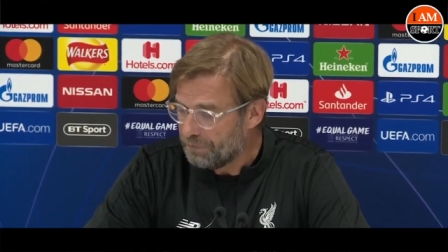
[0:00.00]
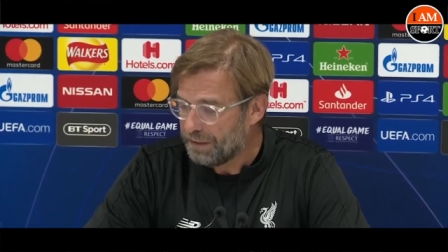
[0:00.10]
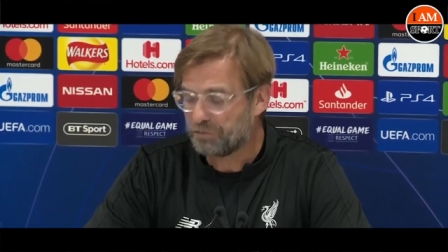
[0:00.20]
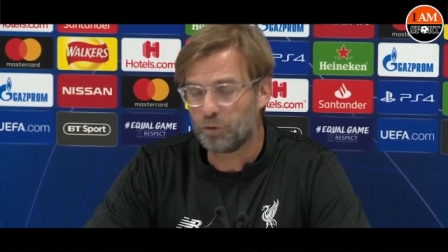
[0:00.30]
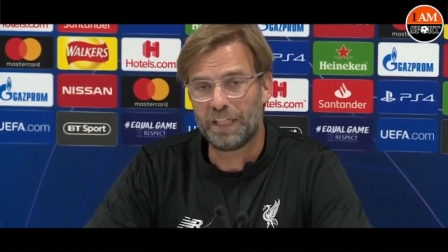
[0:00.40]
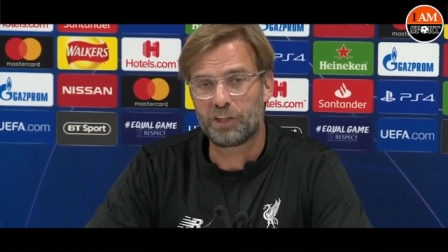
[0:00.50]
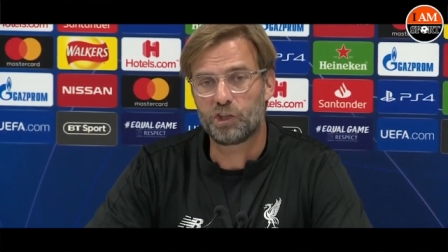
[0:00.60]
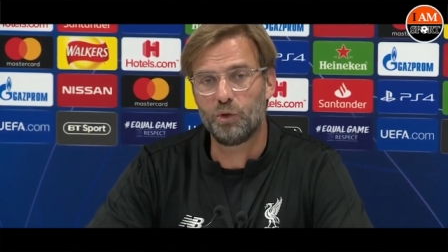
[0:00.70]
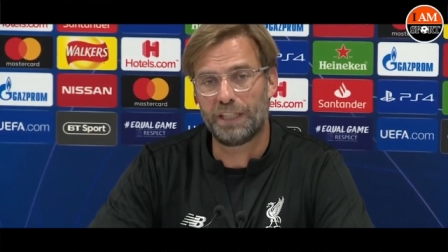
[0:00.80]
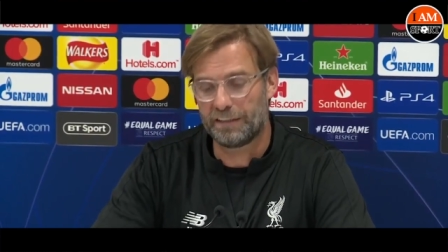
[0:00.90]
We have to make
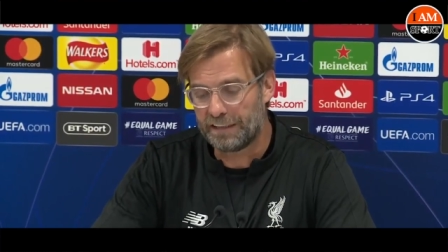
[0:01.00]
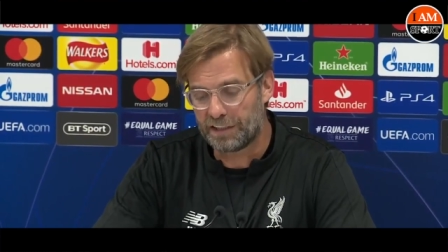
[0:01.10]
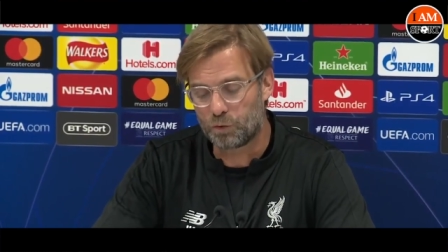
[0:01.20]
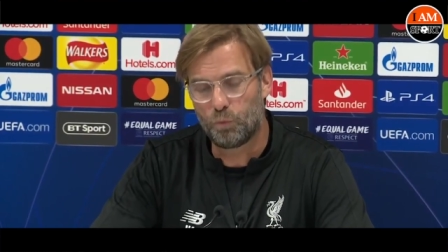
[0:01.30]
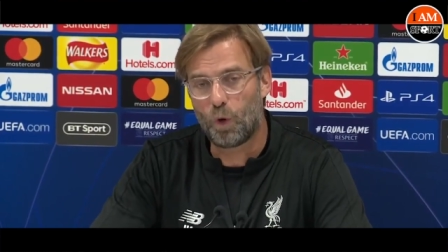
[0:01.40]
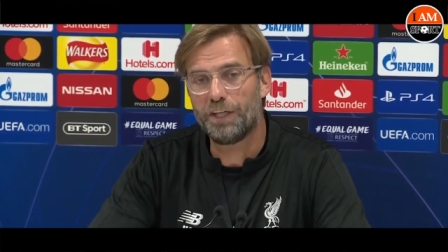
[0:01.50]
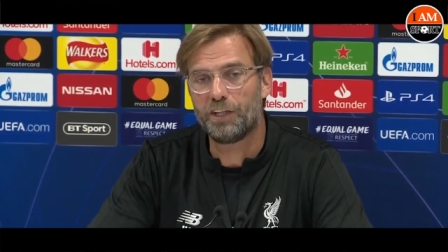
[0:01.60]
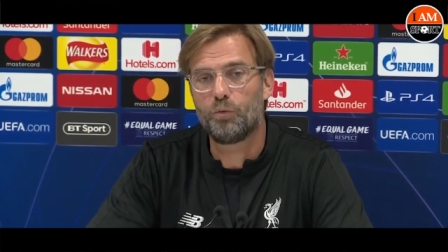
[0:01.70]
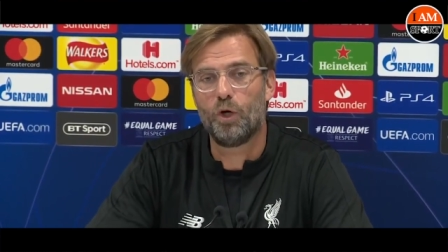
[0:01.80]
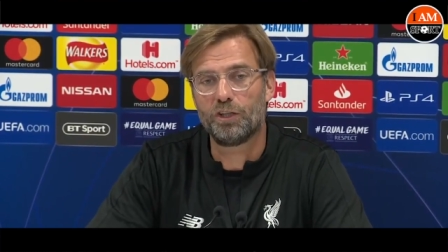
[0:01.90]
sure that this one
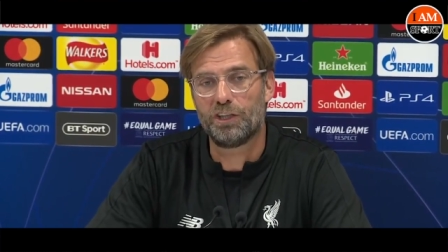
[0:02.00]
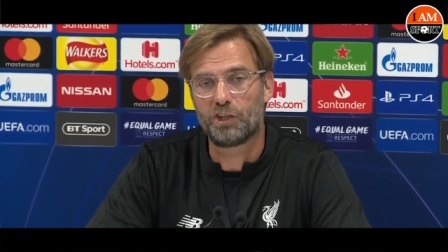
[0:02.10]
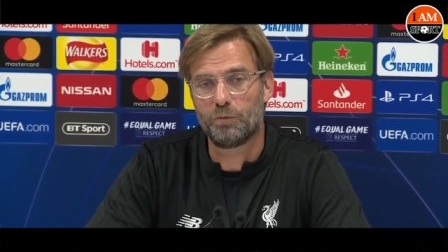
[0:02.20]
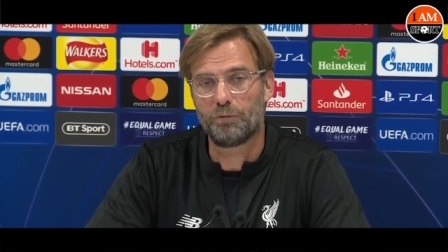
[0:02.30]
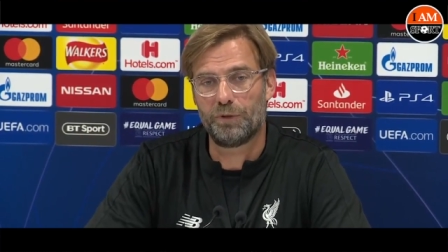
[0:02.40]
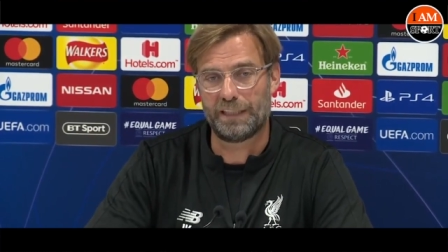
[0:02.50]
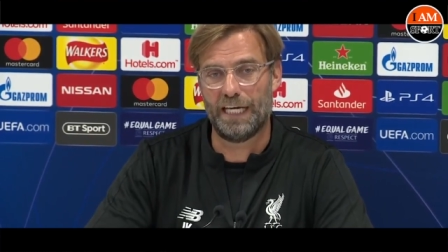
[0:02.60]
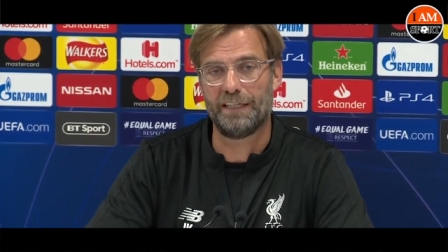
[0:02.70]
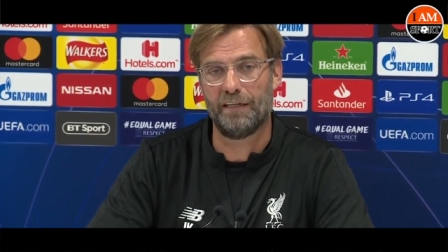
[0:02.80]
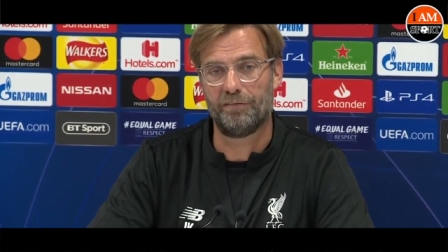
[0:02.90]
advantage, what we
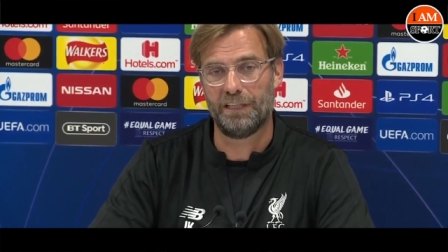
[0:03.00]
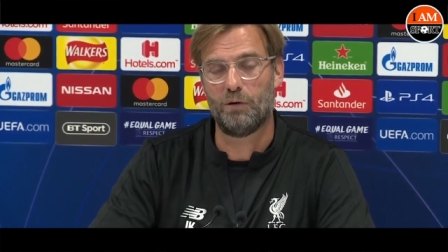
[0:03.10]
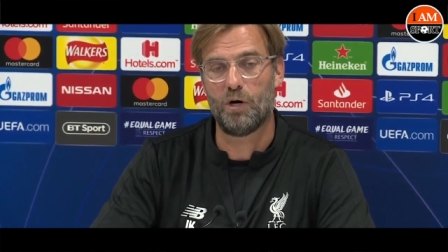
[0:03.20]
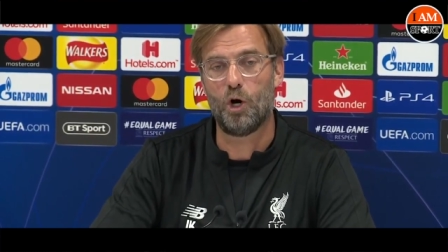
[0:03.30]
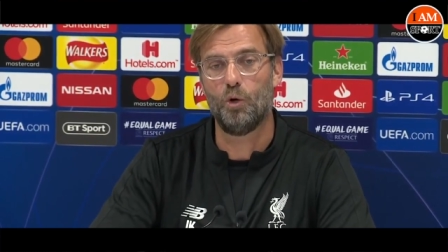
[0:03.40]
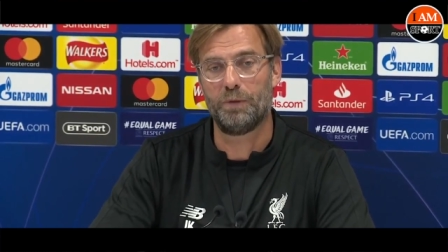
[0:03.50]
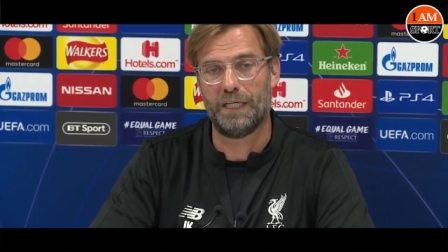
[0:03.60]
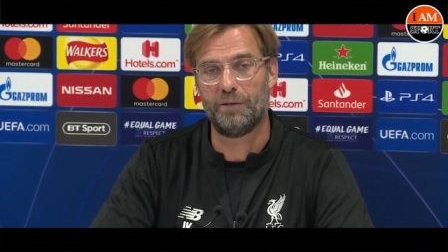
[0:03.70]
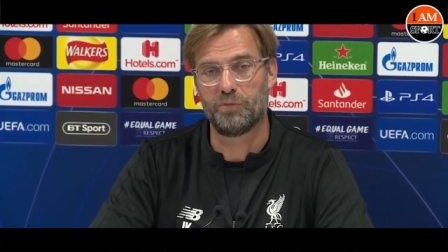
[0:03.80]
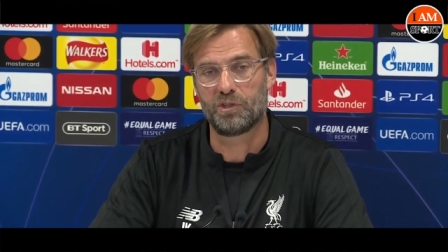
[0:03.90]
can have in our home
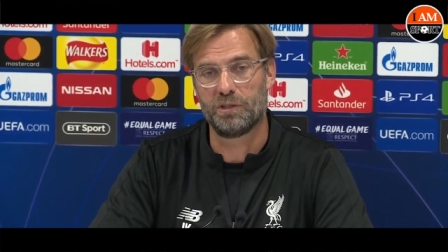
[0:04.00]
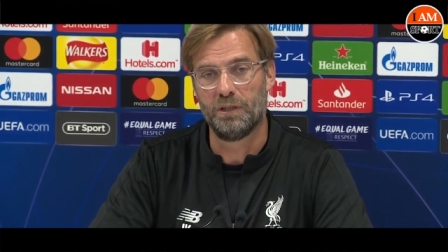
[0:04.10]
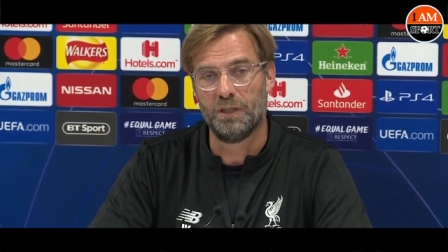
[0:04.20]
games,